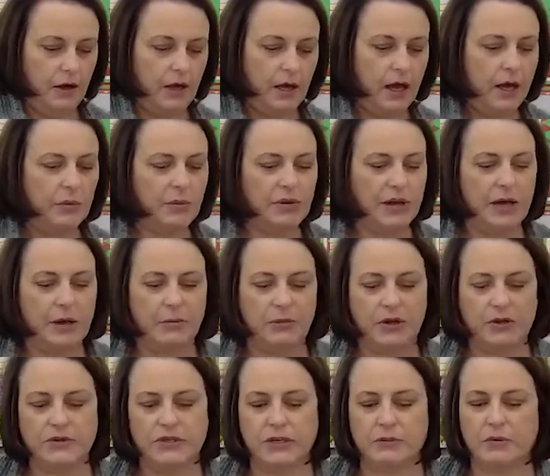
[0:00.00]
Can't play
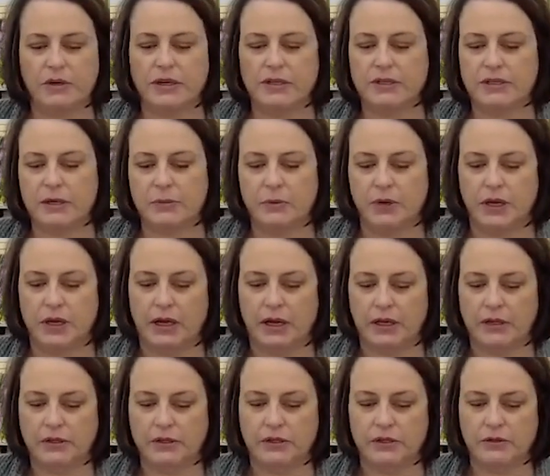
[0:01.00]
music because then we get
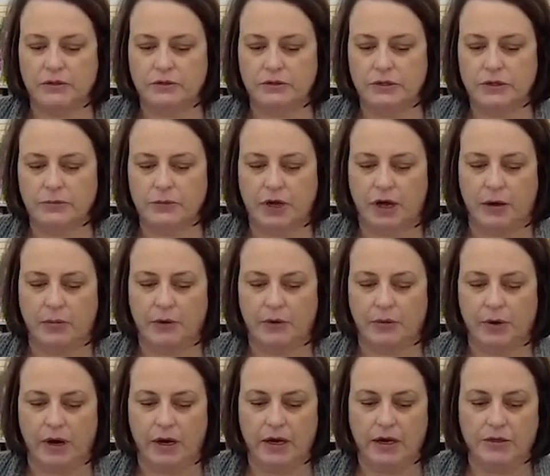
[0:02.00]
into some
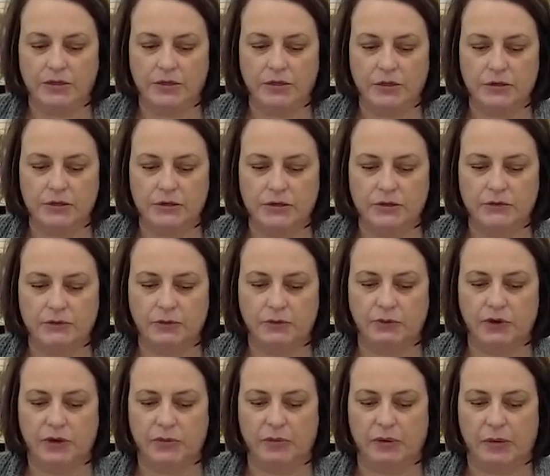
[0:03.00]
copyright issues when
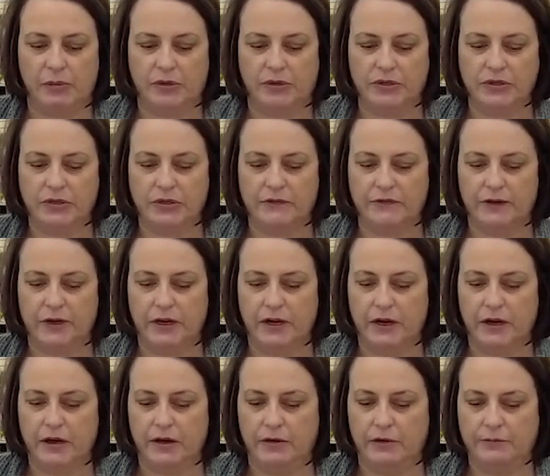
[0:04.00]
we publish the
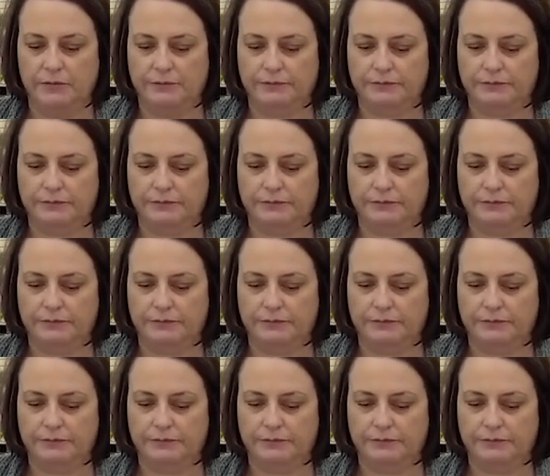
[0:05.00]
video.